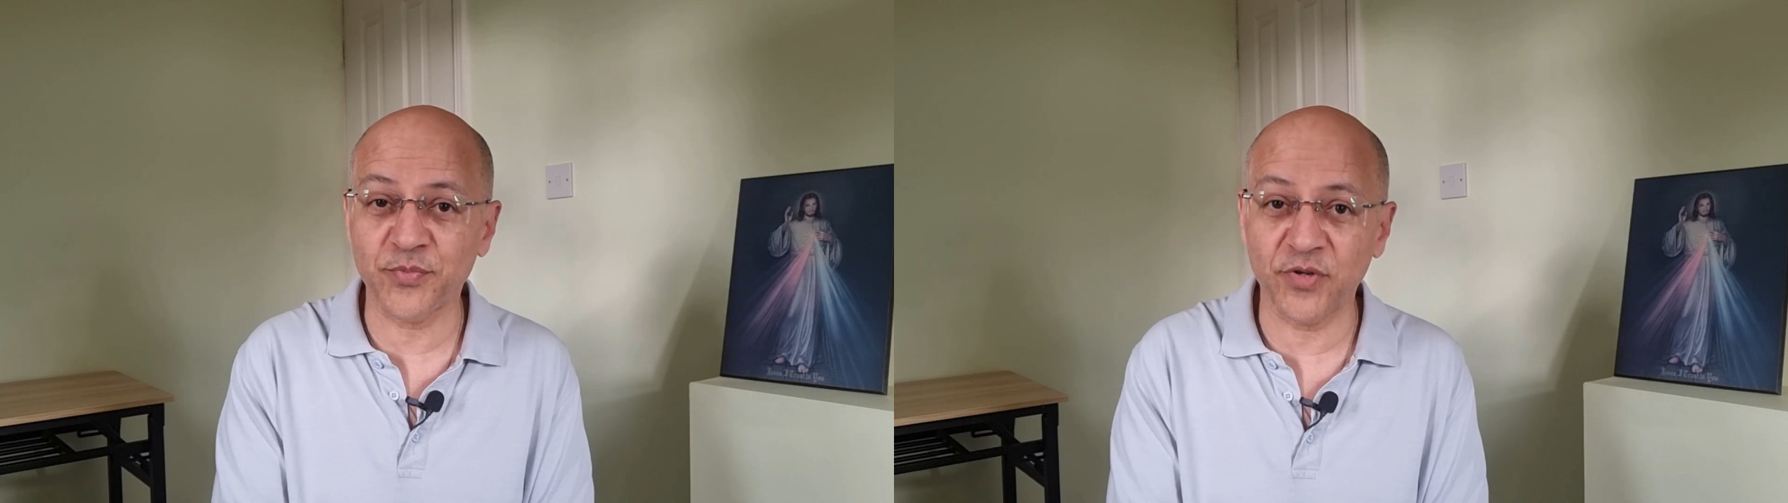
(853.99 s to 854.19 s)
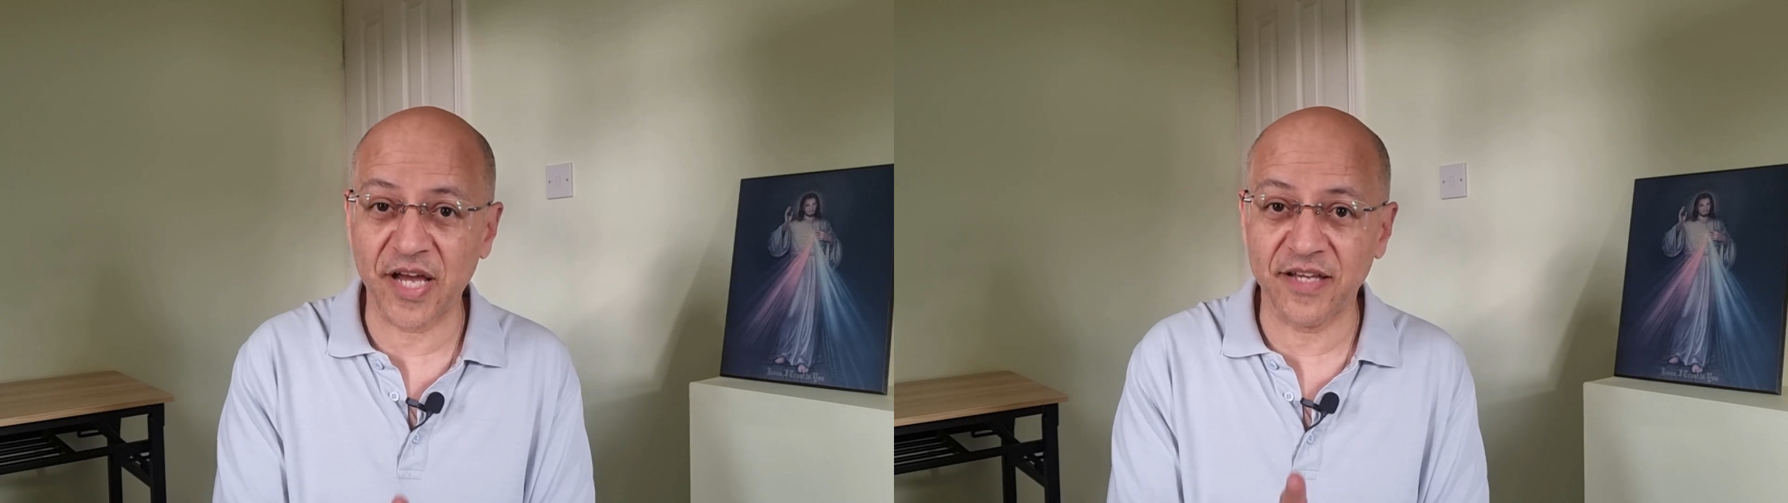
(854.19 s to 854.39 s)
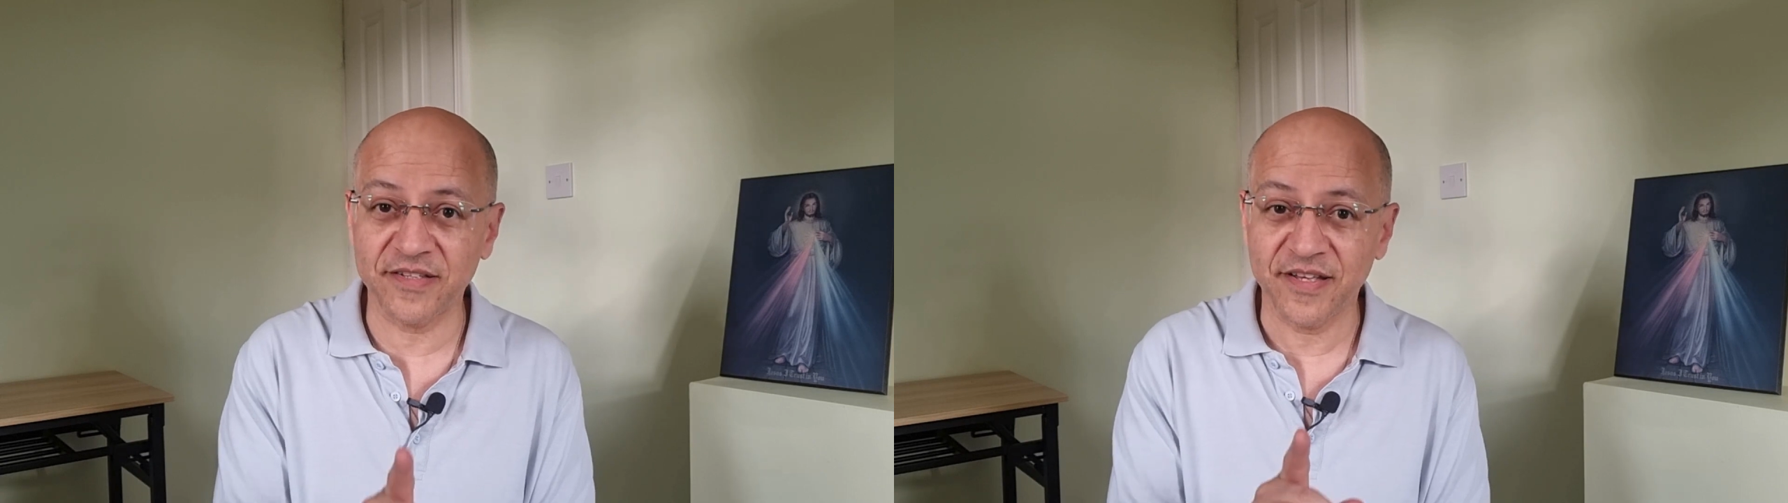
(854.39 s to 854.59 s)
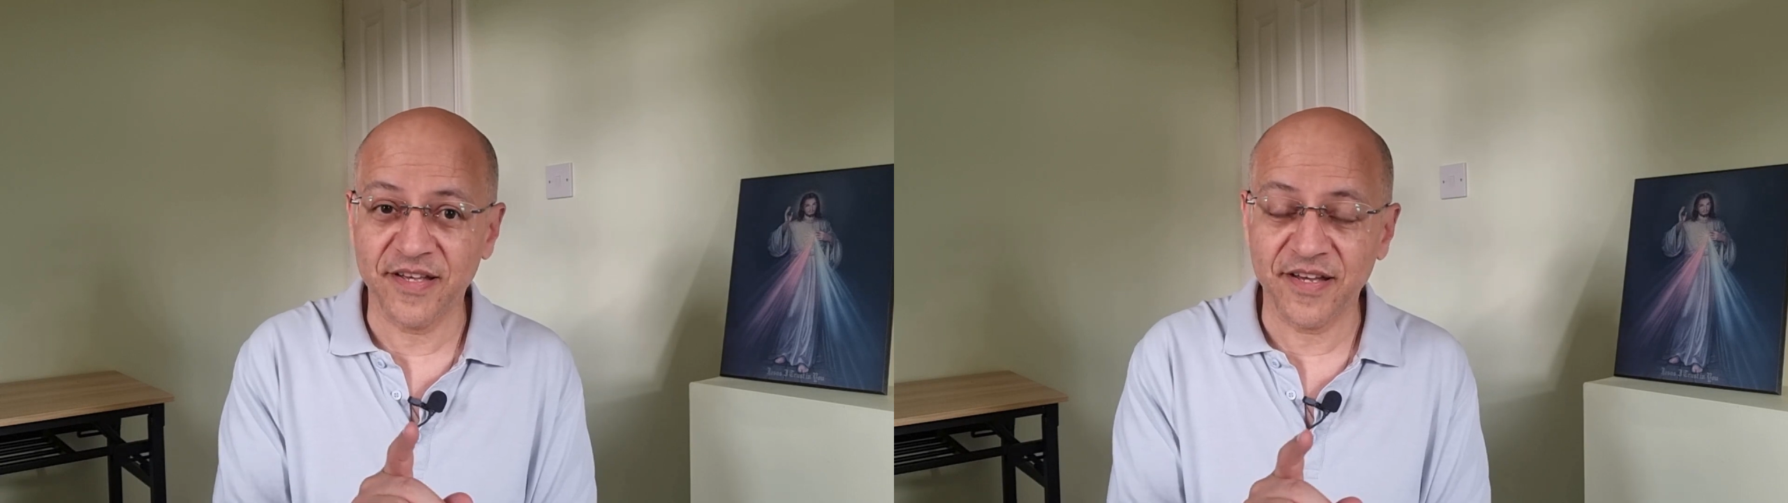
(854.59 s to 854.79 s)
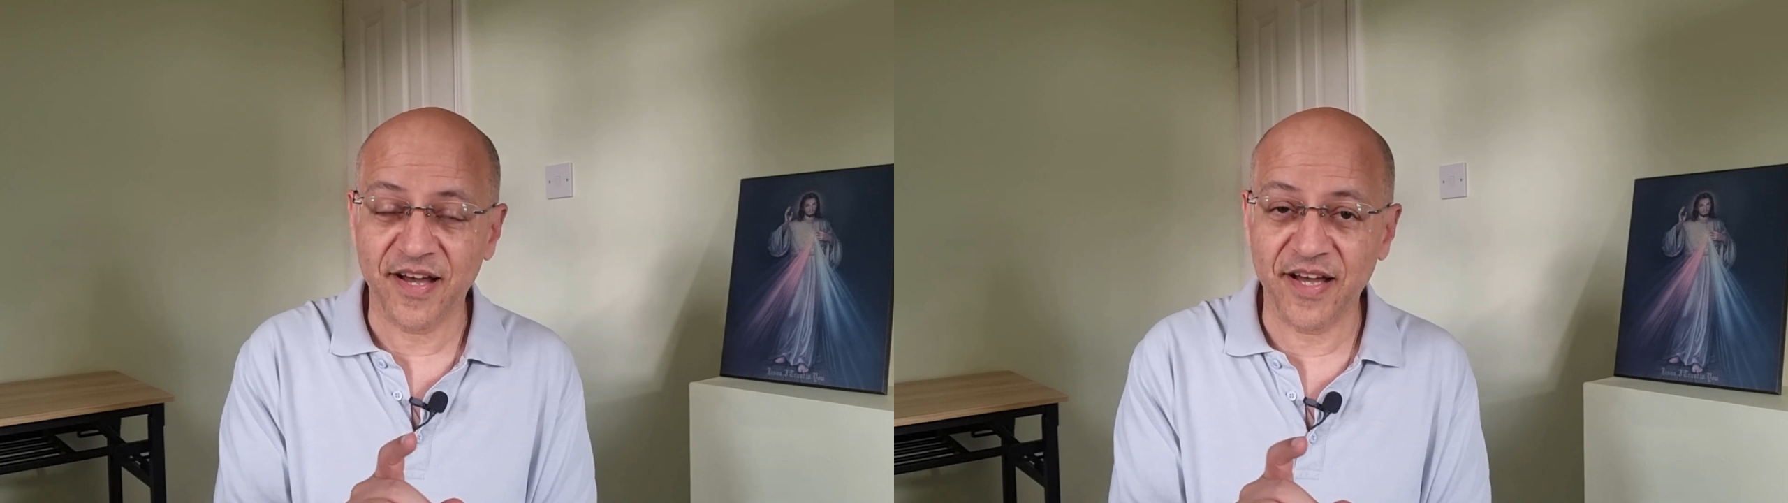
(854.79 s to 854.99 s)
point
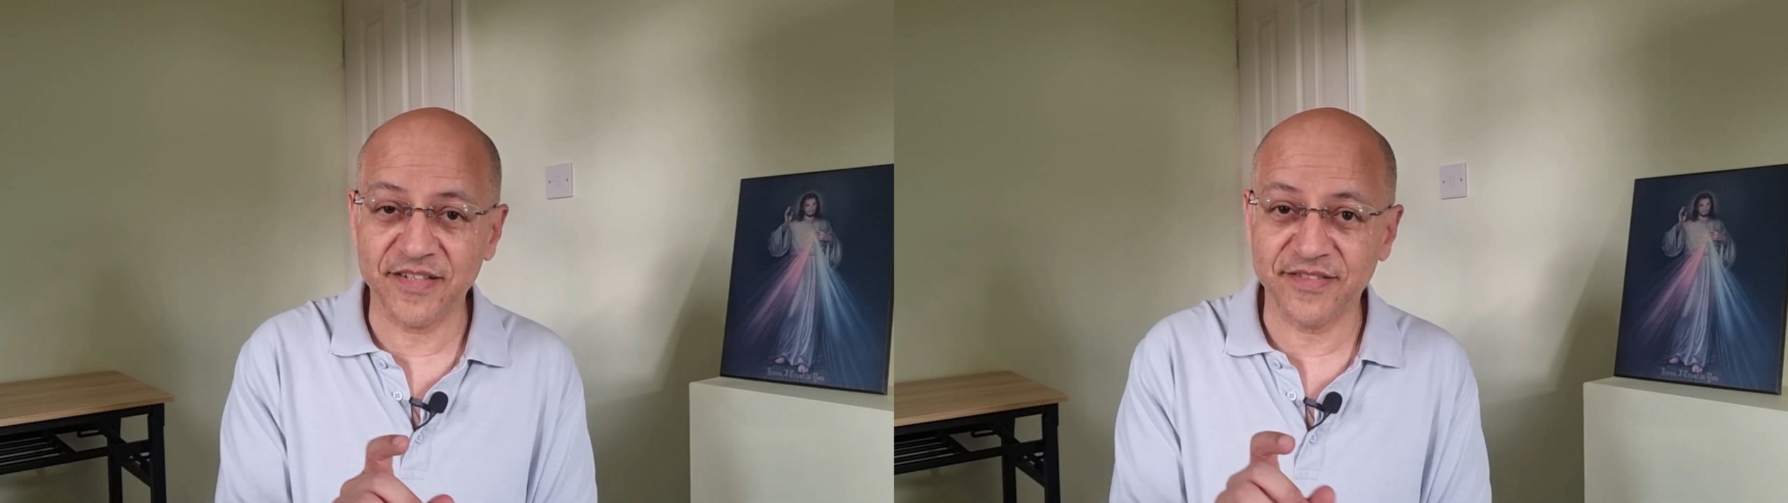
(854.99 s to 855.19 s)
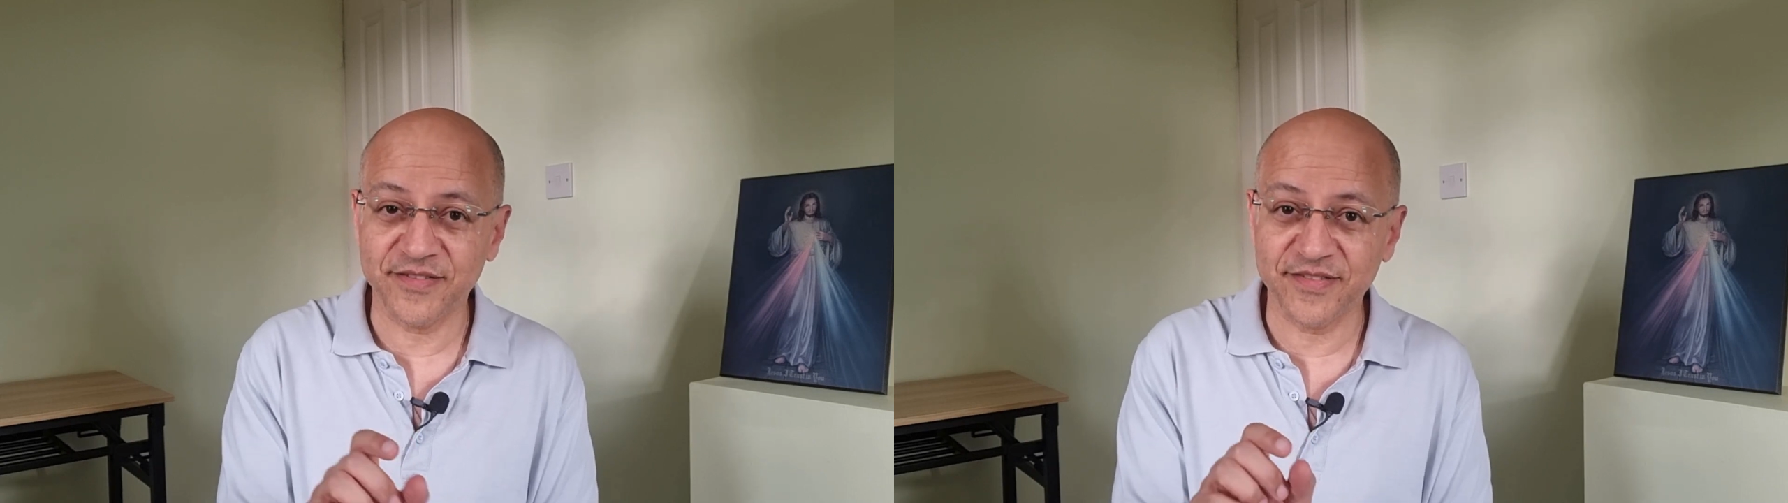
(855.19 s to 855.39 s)
I